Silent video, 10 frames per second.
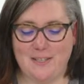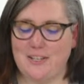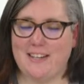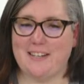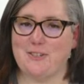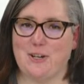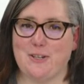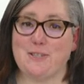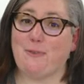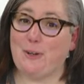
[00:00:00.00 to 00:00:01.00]
to knitting
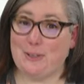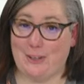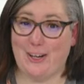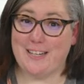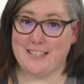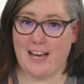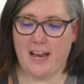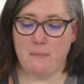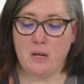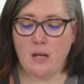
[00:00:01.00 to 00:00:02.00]
charts for a long
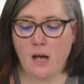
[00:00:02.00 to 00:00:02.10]
time.